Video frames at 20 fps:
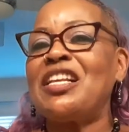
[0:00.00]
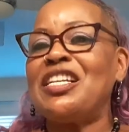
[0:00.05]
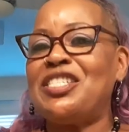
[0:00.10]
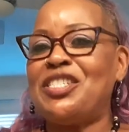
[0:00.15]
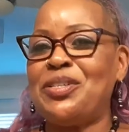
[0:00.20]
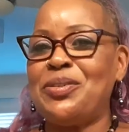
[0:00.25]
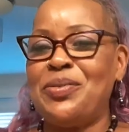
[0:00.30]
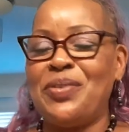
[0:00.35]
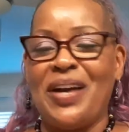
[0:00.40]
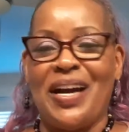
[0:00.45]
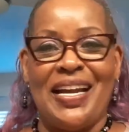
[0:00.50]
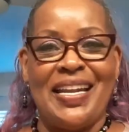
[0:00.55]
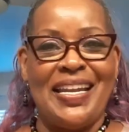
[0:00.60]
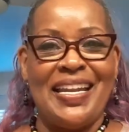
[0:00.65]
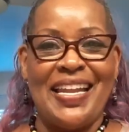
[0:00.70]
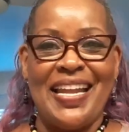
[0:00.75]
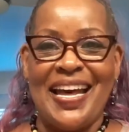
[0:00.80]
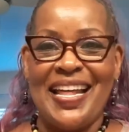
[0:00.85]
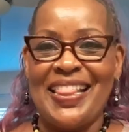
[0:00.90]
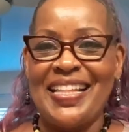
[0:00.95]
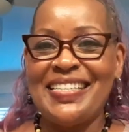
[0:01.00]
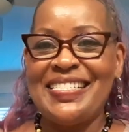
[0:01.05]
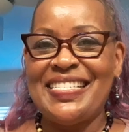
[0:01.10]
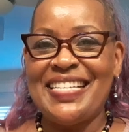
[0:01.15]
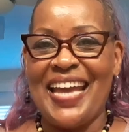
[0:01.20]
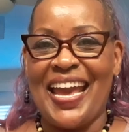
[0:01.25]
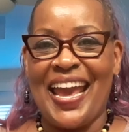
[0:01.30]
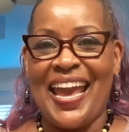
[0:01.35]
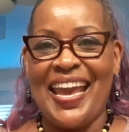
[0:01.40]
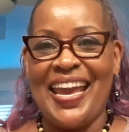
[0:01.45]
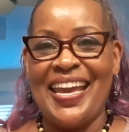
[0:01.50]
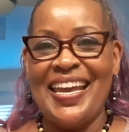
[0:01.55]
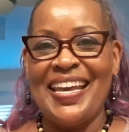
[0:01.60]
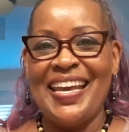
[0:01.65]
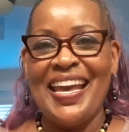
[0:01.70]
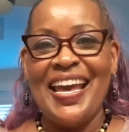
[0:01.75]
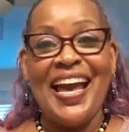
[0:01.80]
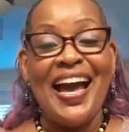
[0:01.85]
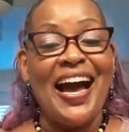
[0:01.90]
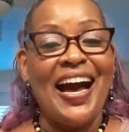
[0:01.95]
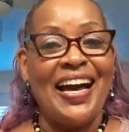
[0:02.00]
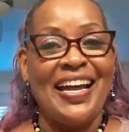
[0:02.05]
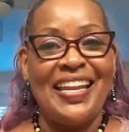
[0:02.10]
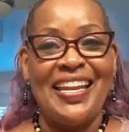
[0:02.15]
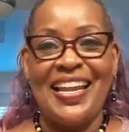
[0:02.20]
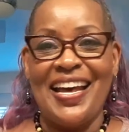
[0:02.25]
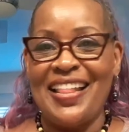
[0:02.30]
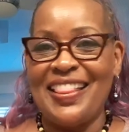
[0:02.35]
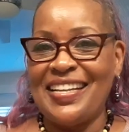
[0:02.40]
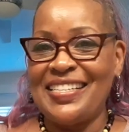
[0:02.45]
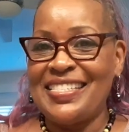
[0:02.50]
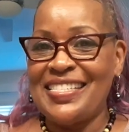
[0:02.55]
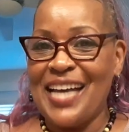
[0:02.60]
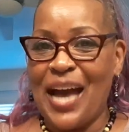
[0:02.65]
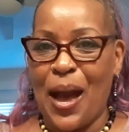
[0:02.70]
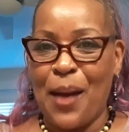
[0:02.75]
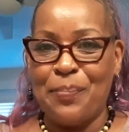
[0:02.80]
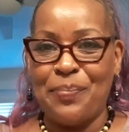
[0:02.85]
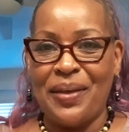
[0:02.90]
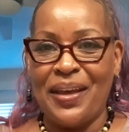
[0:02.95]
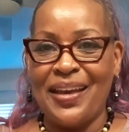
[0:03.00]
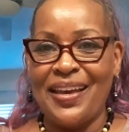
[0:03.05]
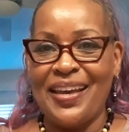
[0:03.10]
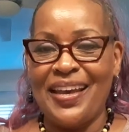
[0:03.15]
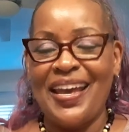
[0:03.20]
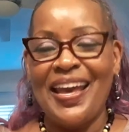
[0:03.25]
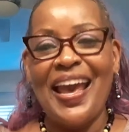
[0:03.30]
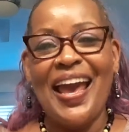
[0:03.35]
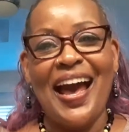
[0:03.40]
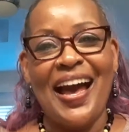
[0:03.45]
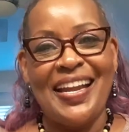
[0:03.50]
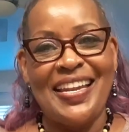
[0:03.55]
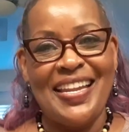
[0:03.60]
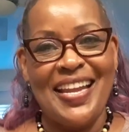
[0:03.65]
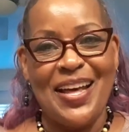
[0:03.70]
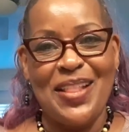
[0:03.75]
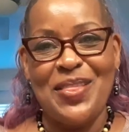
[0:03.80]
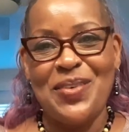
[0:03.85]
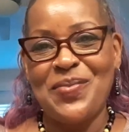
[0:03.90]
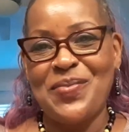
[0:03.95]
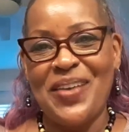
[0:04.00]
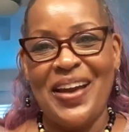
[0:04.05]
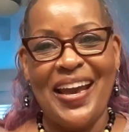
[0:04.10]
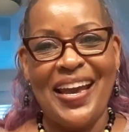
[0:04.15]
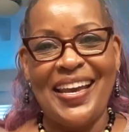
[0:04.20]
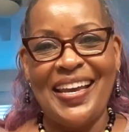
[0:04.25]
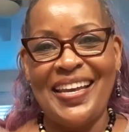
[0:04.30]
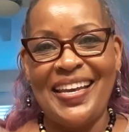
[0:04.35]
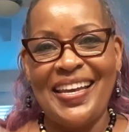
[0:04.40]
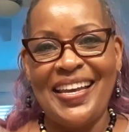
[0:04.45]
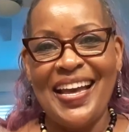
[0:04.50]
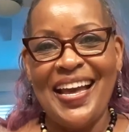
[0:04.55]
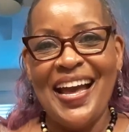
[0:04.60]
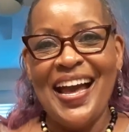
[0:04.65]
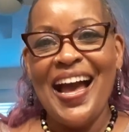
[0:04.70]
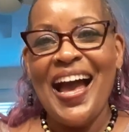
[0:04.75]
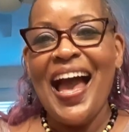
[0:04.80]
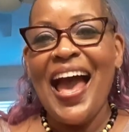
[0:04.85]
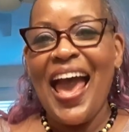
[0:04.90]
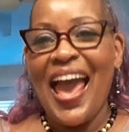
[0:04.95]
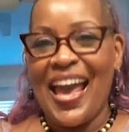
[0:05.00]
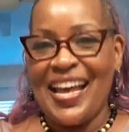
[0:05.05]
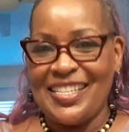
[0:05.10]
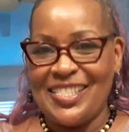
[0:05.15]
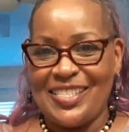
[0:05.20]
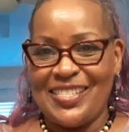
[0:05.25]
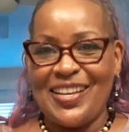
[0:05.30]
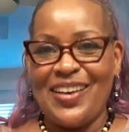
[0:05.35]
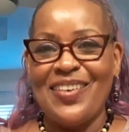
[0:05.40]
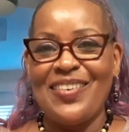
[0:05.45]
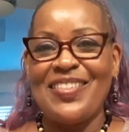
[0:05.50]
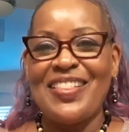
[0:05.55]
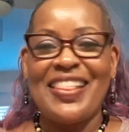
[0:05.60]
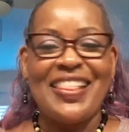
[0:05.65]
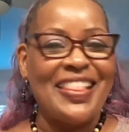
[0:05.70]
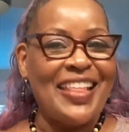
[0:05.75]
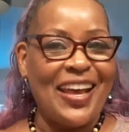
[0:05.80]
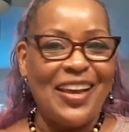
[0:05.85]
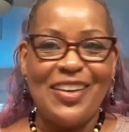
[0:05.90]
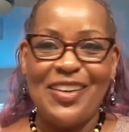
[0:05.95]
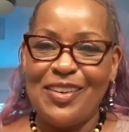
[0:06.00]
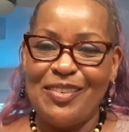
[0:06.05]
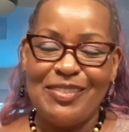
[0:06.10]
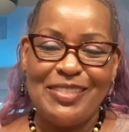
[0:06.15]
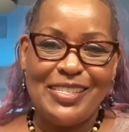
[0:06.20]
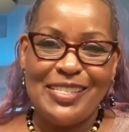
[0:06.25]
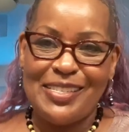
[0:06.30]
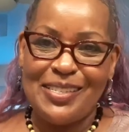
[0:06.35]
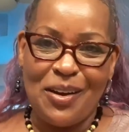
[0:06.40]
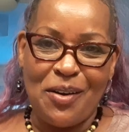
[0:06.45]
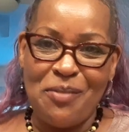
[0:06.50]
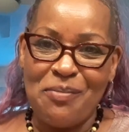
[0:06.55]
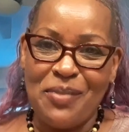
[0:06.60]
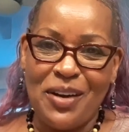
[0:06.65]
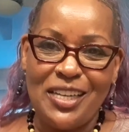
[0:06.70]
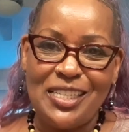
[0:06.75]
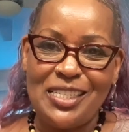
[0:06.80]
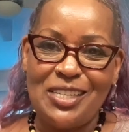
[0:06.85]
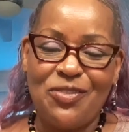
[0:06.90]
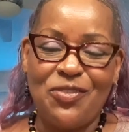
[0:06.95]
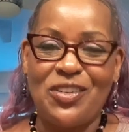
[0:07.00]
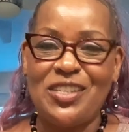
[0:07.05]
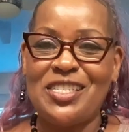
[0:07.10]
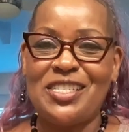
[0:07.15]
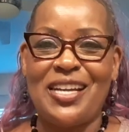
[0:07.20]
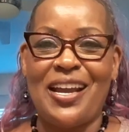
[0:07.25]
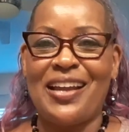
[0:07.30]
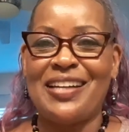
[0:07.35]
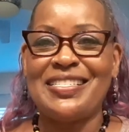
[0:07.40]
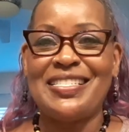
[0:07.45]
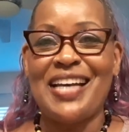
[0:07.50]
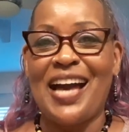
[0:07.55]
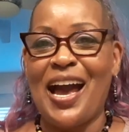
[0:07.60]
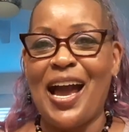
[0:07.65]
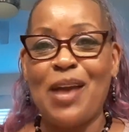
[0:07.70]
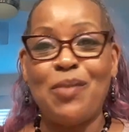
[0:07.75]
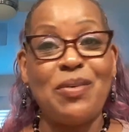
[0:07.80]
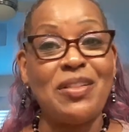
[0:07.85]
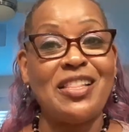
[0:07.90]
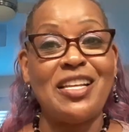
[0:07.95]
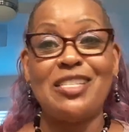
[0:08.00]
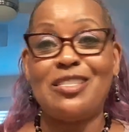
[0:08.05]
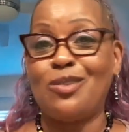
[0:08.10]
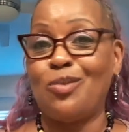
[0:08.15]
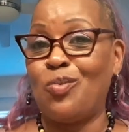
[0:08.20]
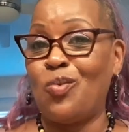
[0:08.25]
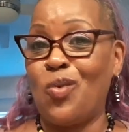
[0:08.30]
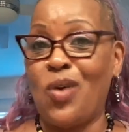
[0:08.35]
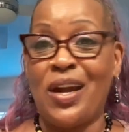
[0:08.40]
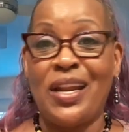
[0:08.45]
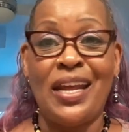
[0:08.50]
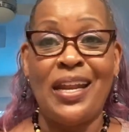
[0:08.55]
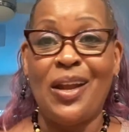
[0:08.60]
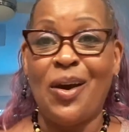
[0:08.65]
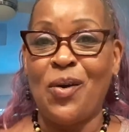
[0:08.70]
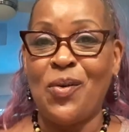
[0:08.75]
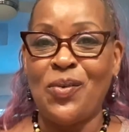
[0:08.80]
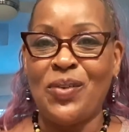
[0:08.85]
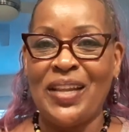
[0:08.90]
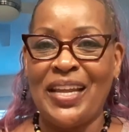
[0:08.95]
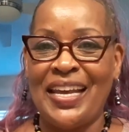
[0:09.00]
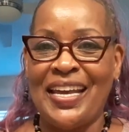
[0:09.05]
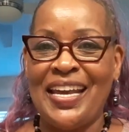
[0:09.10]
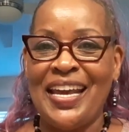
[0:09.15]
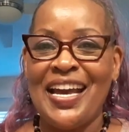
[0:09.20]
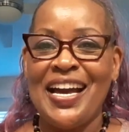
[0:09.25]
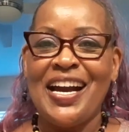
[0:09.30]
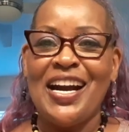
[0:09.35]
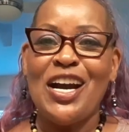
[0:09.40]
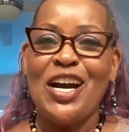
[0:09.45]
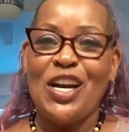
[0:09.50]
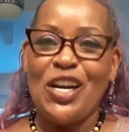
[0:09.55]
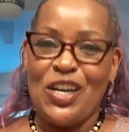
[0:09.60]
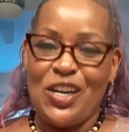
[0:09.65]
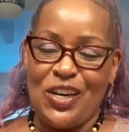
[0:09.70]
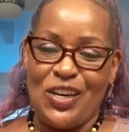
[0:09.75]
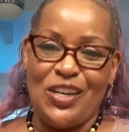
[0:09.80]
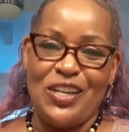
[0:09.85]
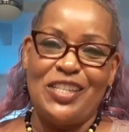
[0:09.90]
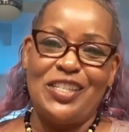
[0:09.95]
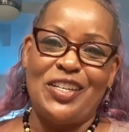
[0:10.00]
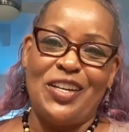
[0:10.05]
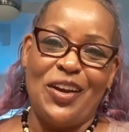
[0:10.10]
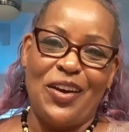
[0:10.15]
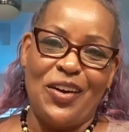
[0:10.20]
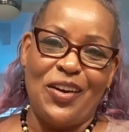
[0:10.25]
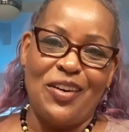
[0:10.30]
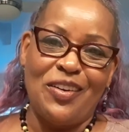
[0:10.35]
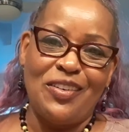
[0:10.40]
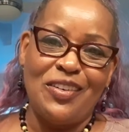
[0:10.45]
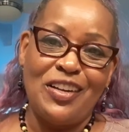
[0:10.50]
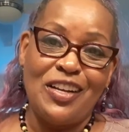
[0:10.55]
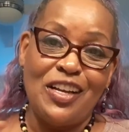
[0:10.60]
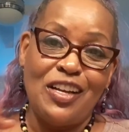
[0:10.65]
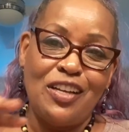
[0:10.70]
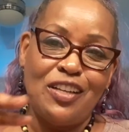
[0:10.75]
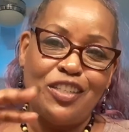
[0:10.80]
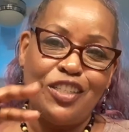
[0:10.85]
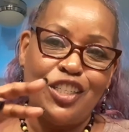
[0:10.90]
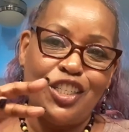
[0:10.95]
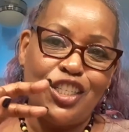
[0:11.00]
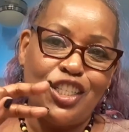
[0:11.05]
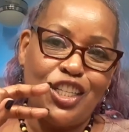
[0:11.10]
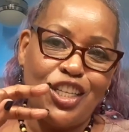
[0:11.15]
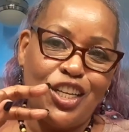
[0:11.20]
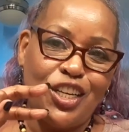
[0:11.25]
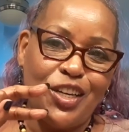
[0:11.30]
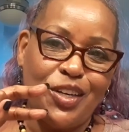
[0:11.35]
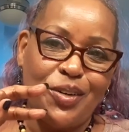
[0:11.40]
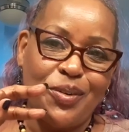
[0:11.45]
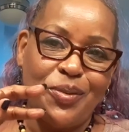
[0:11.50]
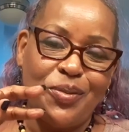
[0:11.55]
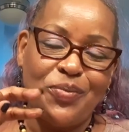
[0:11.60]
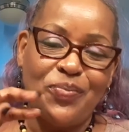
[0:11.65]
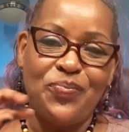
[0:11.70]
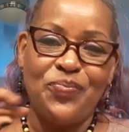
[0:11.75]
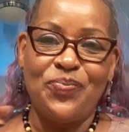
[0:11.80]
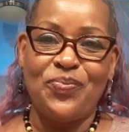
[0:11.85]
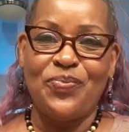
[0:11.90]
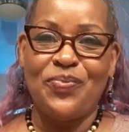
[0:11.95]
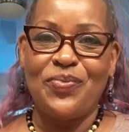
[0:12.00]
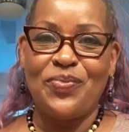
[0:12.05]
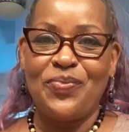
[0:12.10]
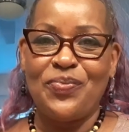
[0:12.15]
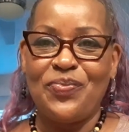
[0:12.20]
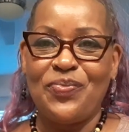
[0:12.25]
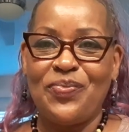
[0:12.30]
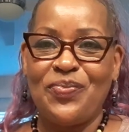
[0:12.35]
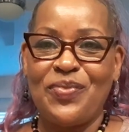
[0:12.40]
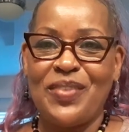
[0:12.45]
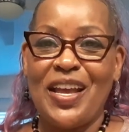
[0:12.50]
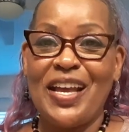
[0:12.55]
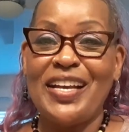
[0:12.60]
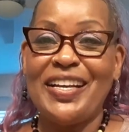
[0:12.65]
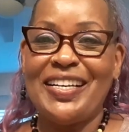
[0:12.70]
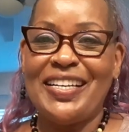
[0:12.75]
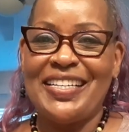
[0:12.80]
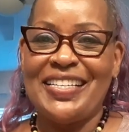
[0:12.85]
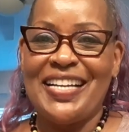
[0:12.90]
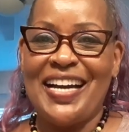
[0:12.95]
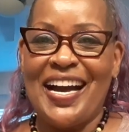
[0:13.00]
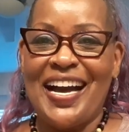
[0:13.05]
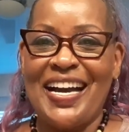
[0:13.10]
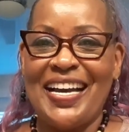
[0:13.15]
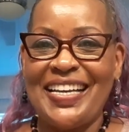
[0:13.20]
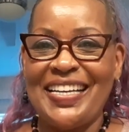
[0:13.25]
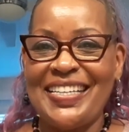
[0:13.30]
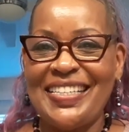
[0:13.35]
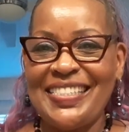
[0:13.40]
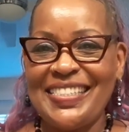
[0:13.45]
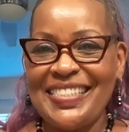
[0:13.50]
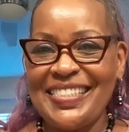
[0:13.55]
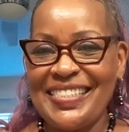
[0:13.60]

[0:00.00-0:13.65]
to another day, another topic, another way. And so thank you so much for sharing time with this one and only Hood Girl 2. Good night.